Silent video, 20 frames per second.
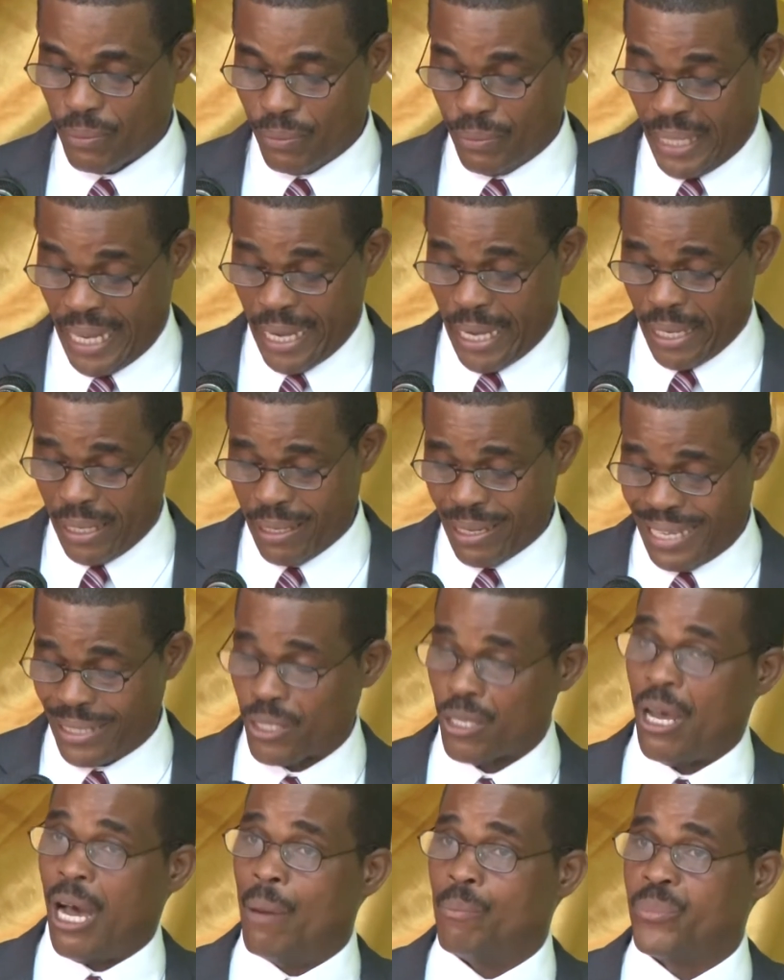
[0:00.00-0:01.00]
then
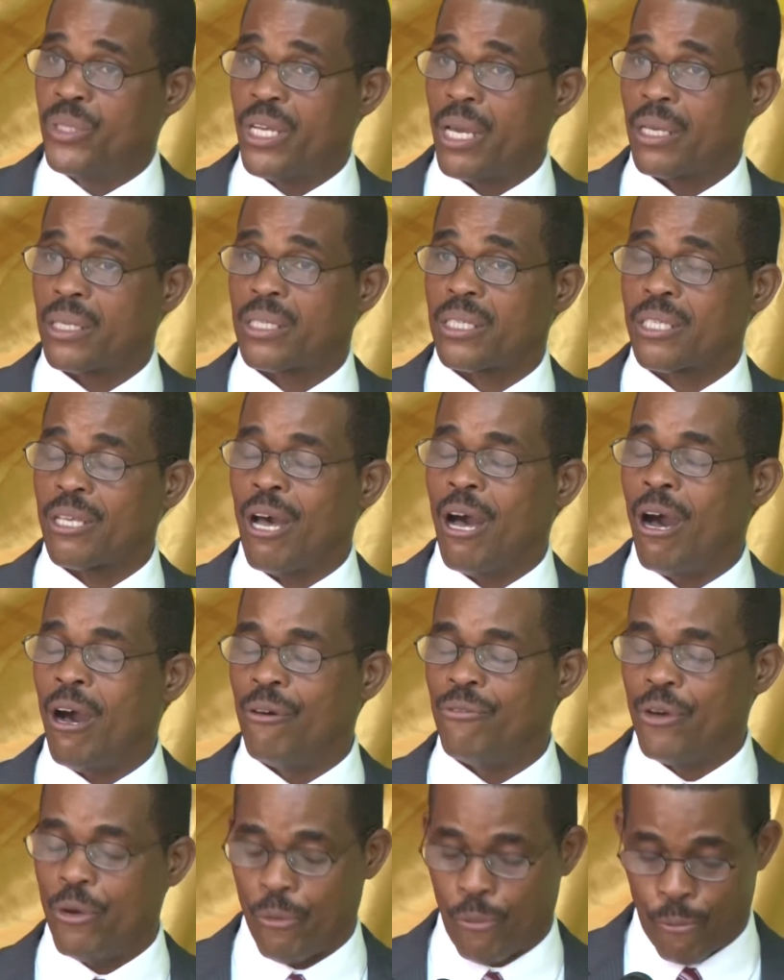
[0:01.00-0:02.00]
as objects
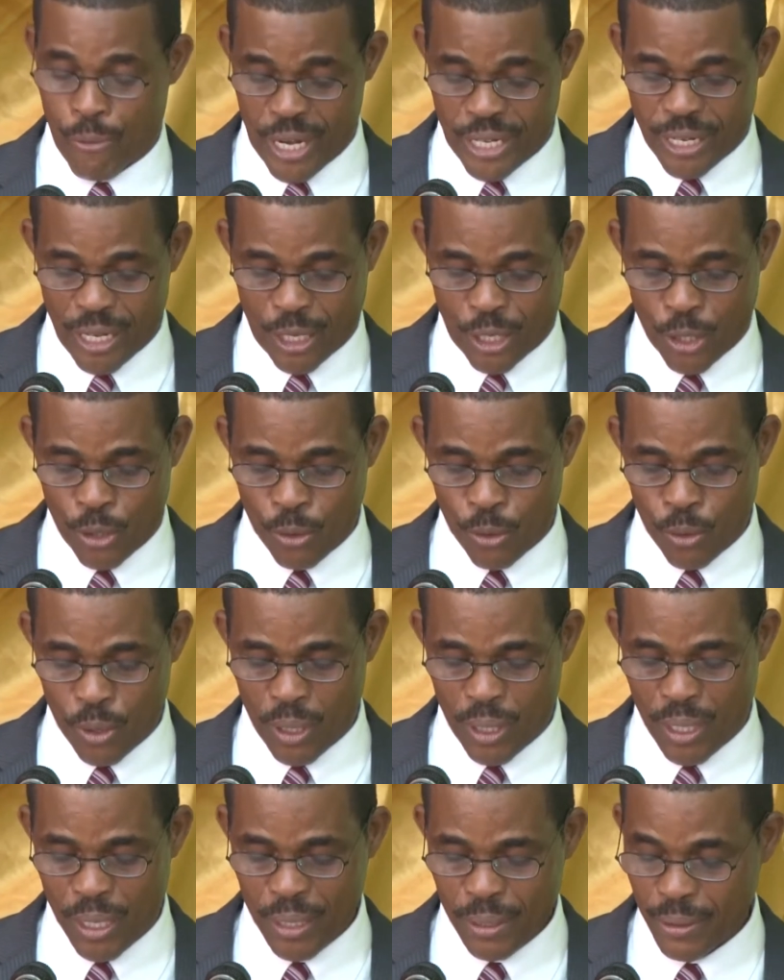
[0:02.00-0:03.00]
of
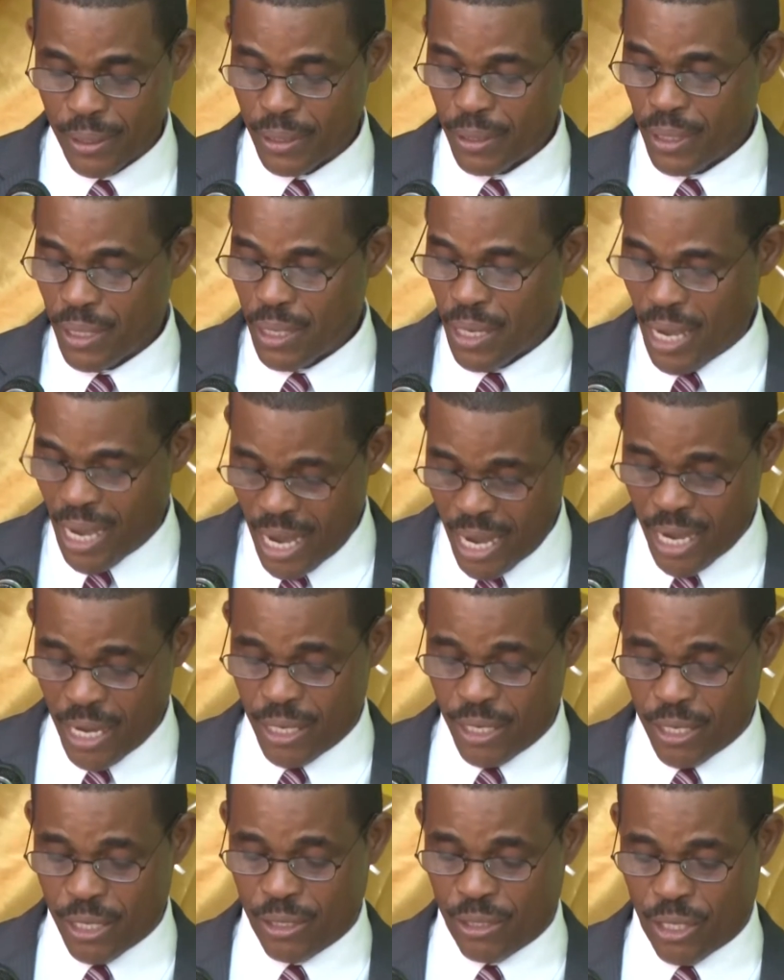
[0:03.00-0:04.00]
ridicule
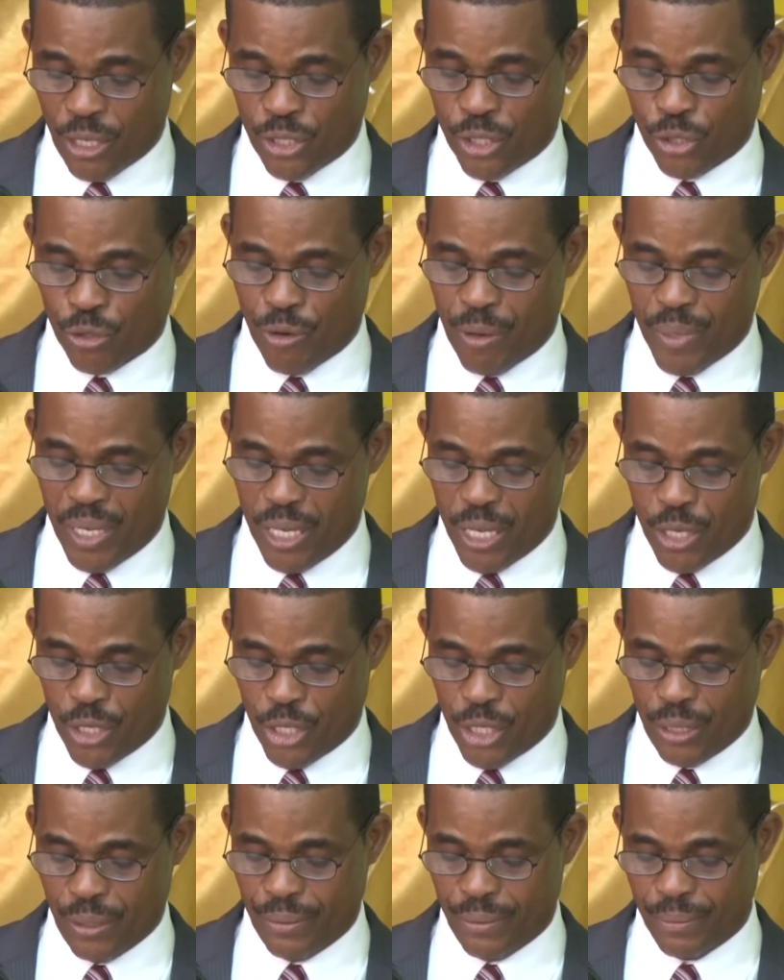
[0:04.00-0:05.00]
and
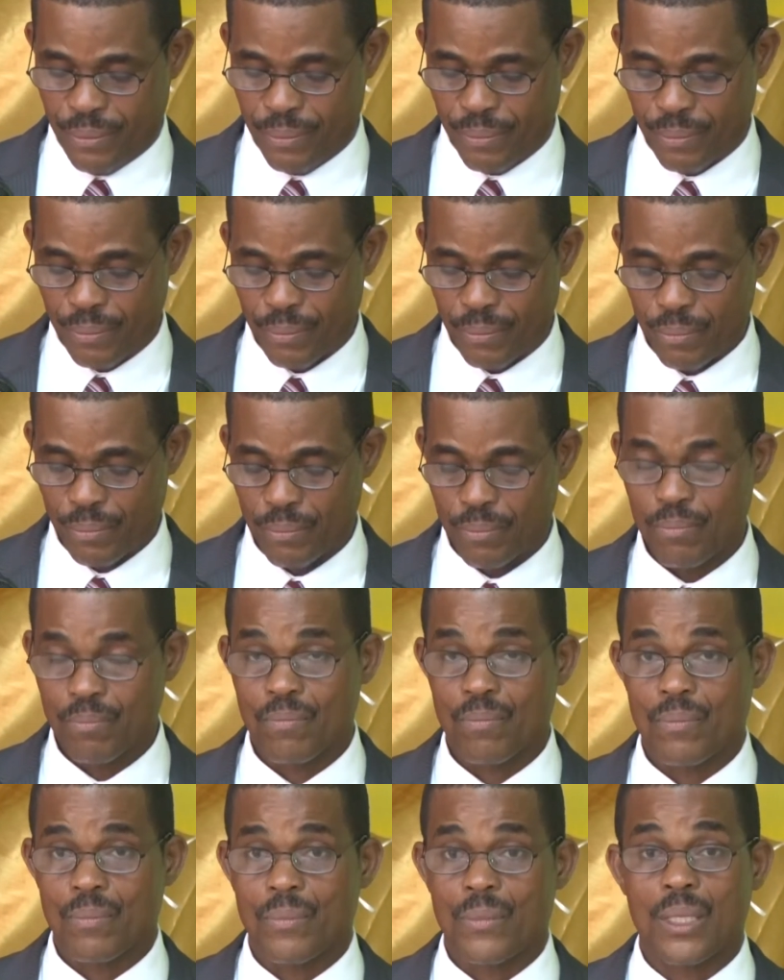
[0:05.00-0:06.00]
discrimination.
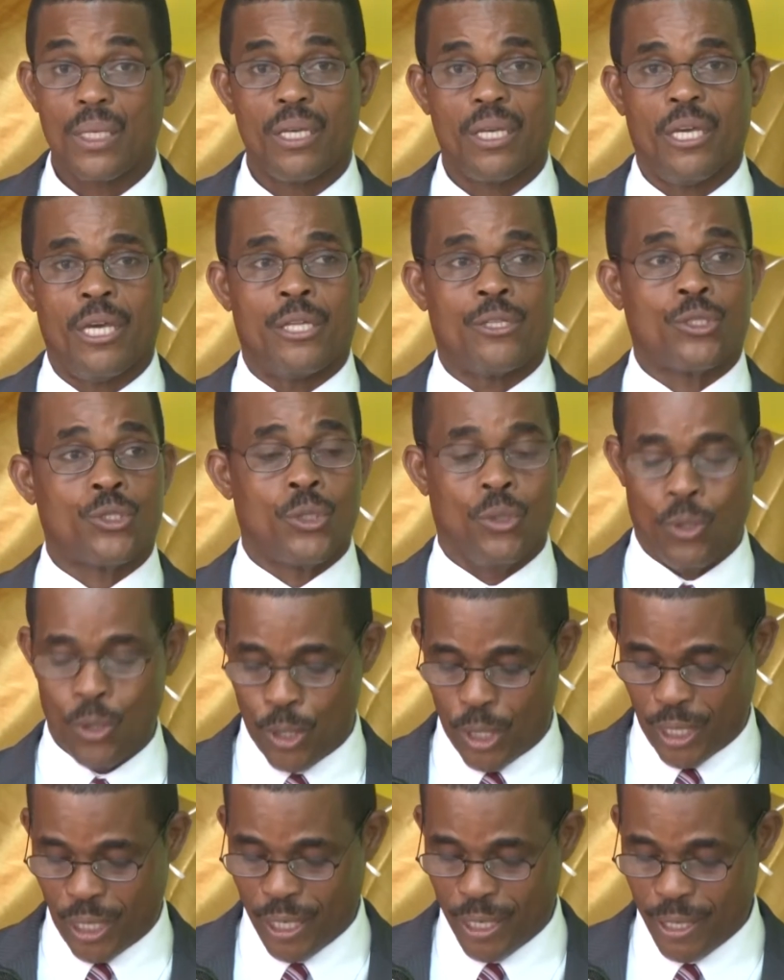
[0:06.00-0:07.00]
It
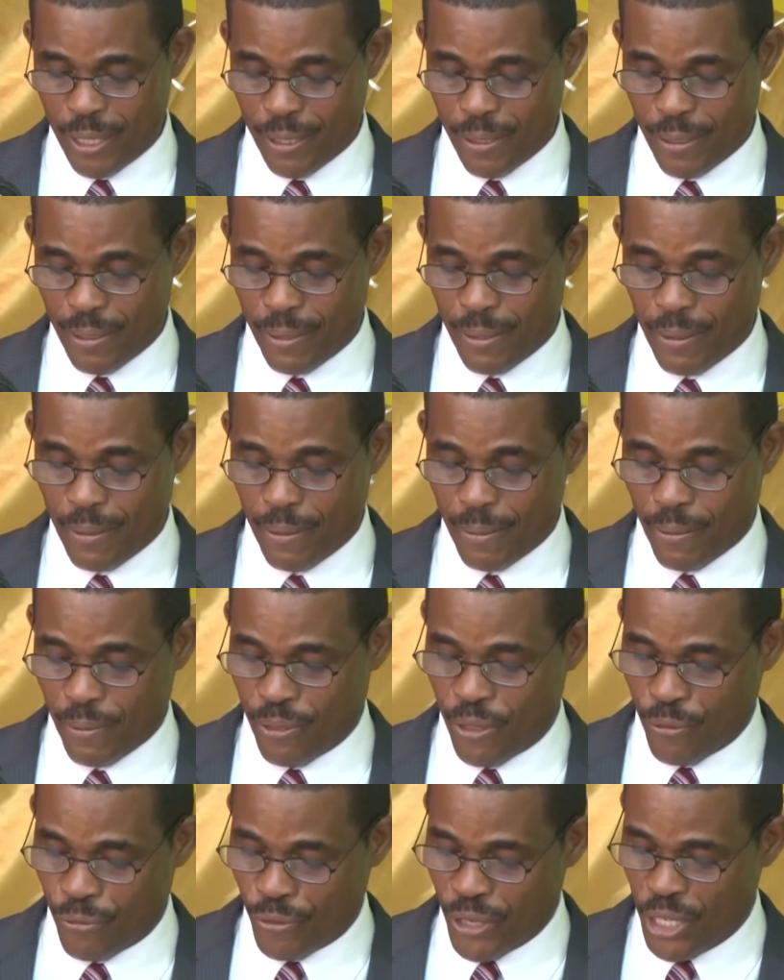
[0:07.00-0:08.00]
took
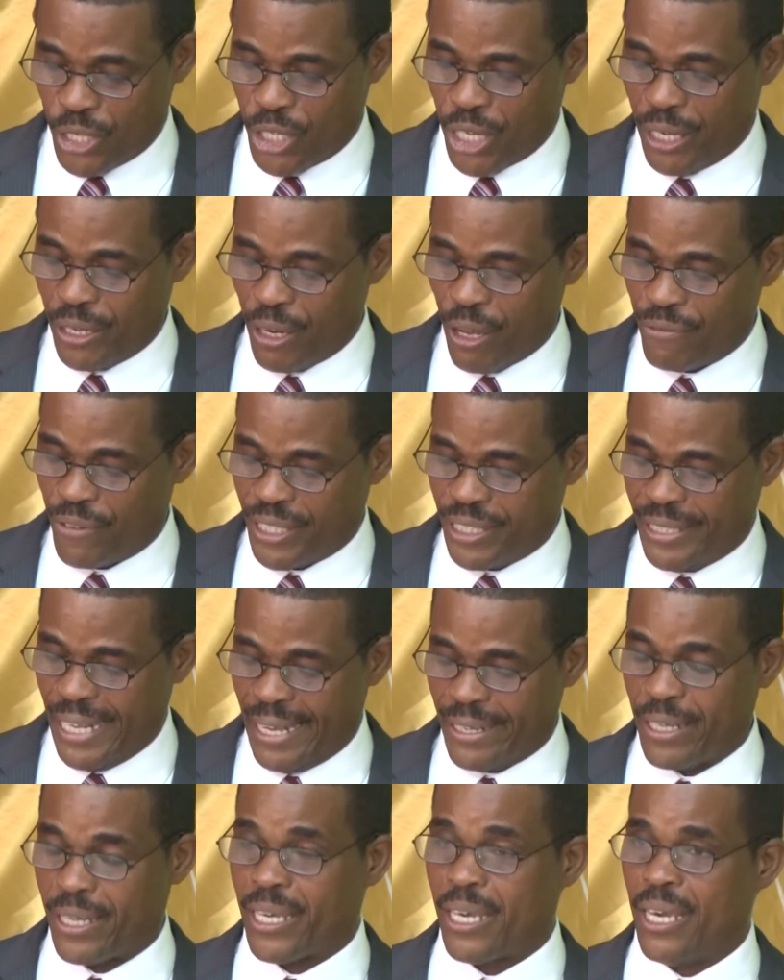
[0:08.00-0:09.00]
the vision of a
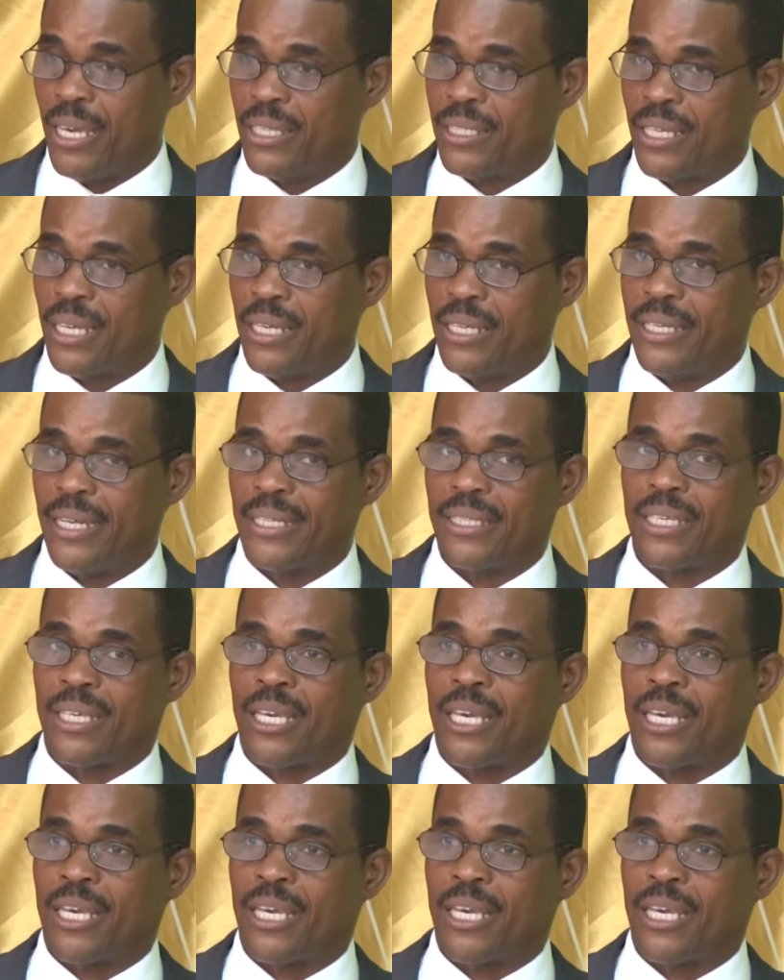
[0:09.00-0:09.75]
dedicated and